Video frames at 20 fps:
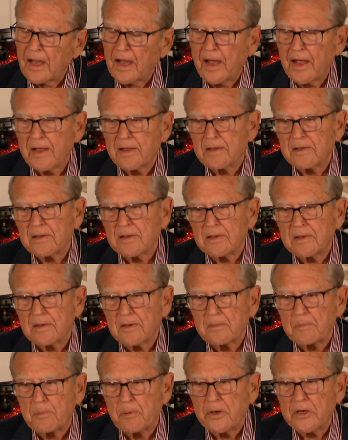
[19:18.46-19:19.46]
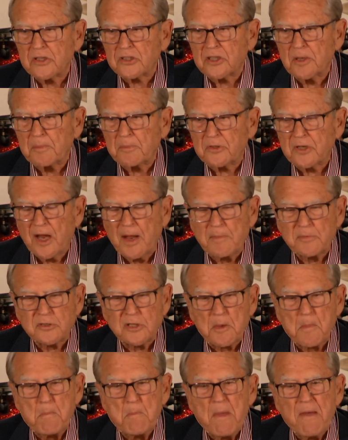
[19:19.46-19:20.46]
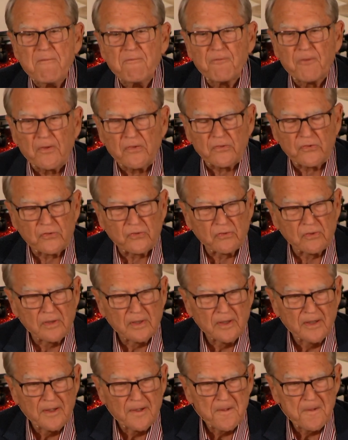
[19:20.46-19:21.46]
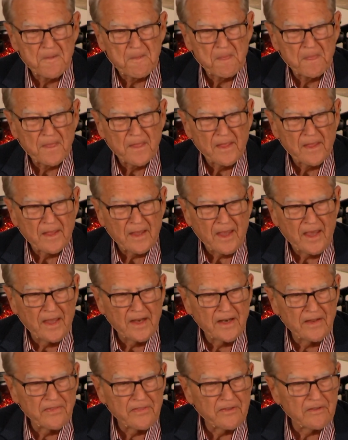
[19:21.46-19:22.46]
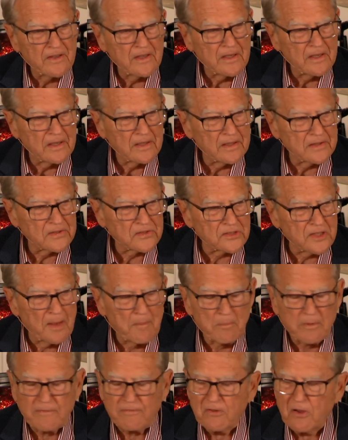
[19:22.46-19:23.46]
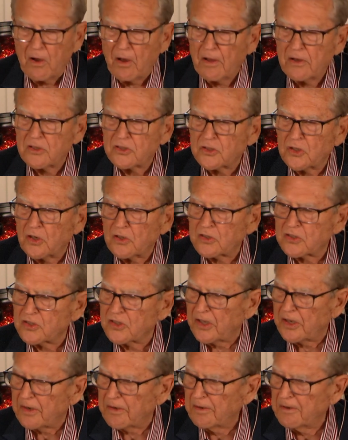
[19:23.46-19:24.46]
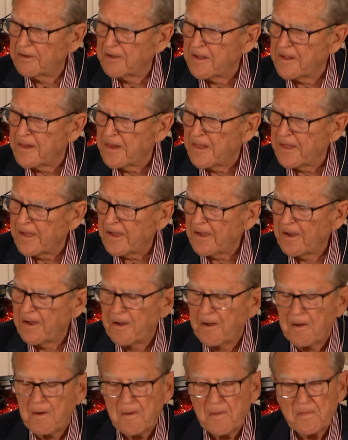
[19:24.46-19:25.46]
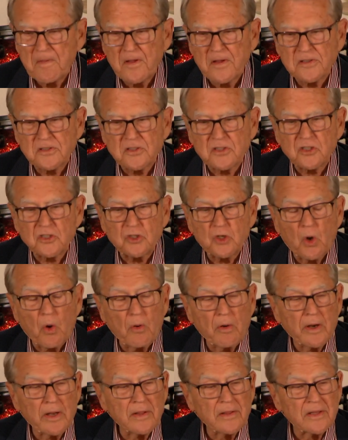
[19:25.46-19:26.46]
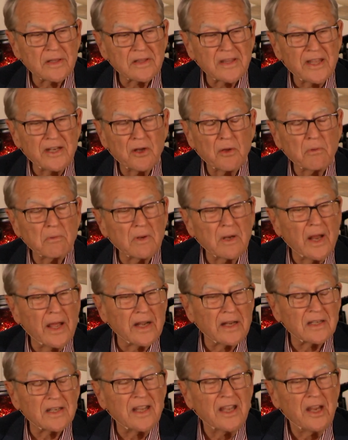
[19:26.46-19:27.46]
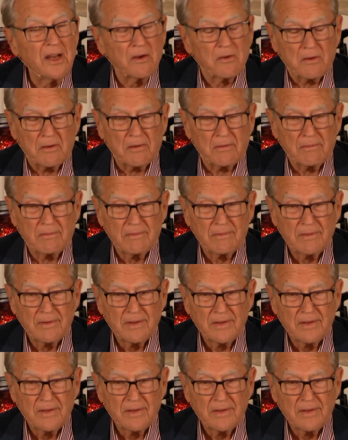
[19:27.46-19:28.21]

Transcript: I preach sometimes in Memphis, and in the Assembly of God church there, uh, there's a story that they don't like to hear